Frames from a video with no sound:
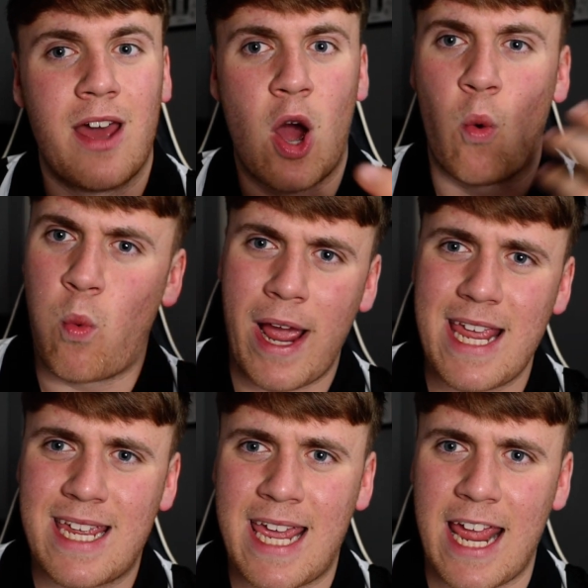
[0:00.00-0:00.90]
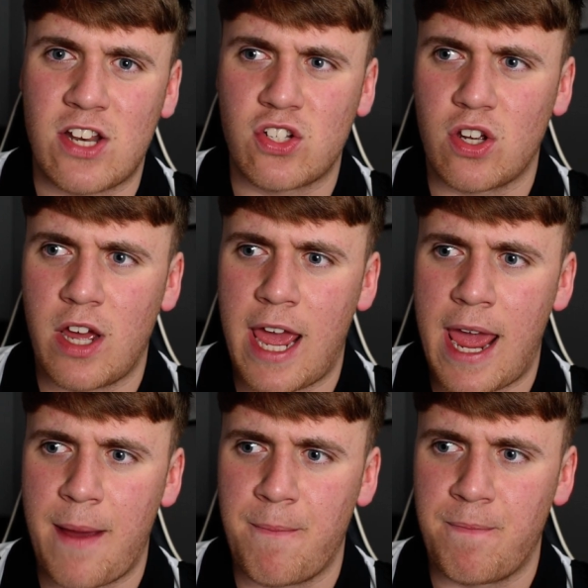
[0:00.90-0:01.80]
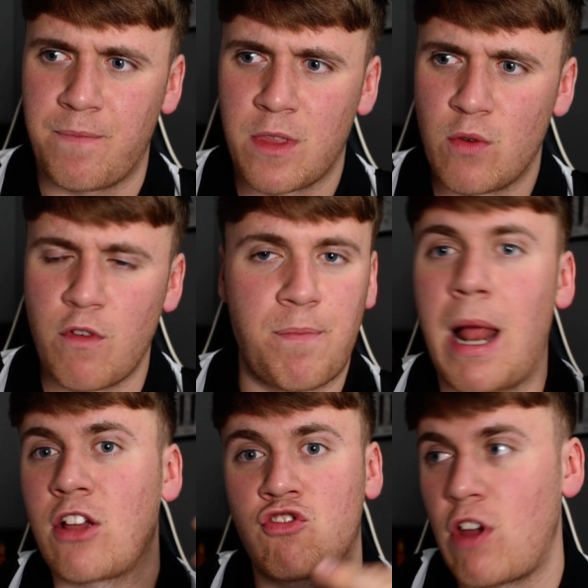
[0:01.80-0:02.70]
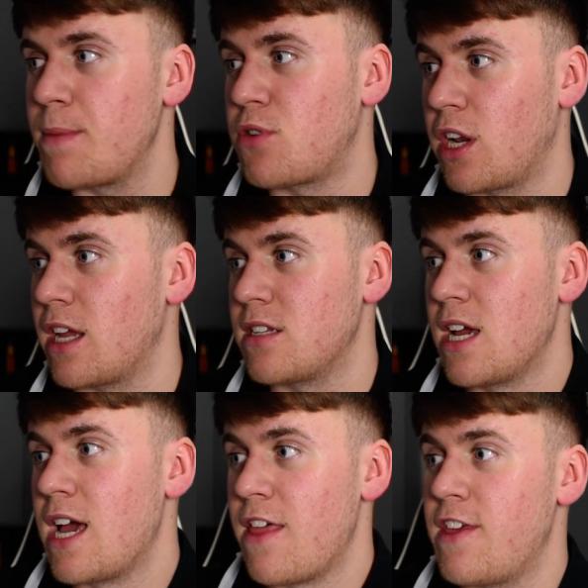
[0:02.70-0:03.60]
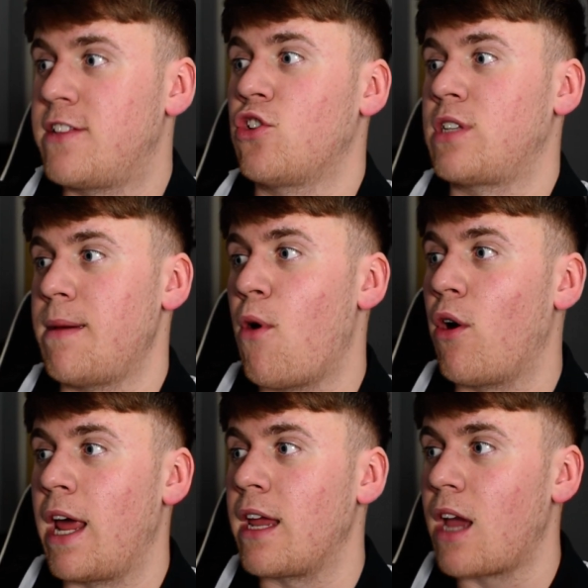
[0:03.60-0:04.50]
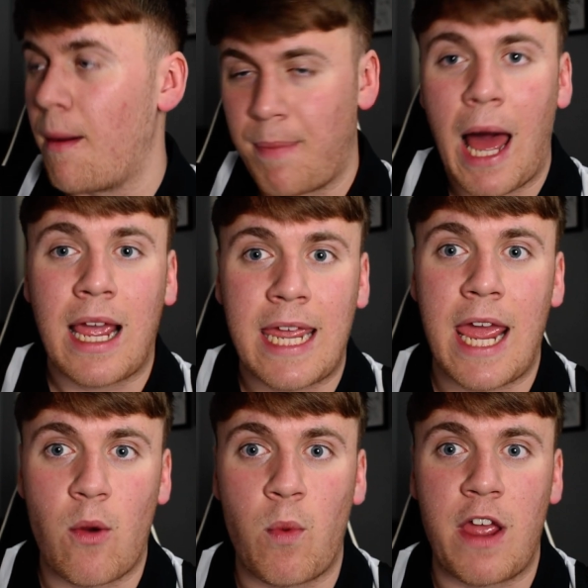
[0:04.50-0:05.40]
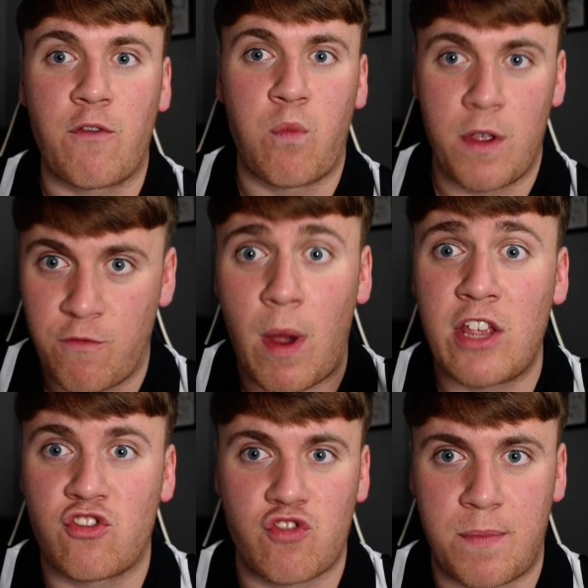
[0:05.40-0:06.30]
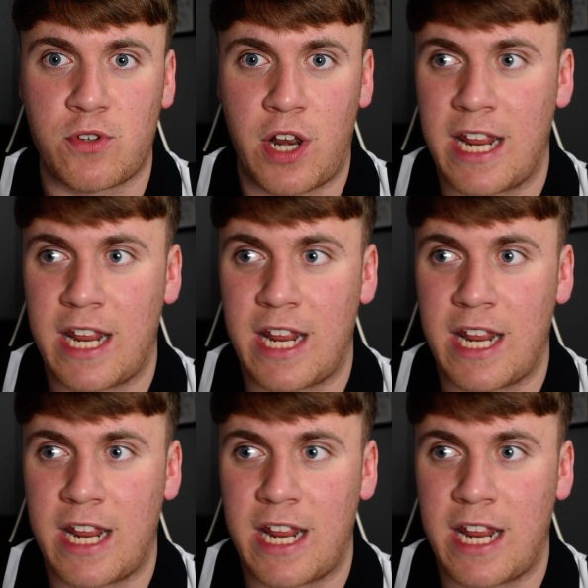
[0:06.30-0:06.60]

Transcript: a white kit um, with black stripes on it, this looks like more like a black kit with, with white strips on it.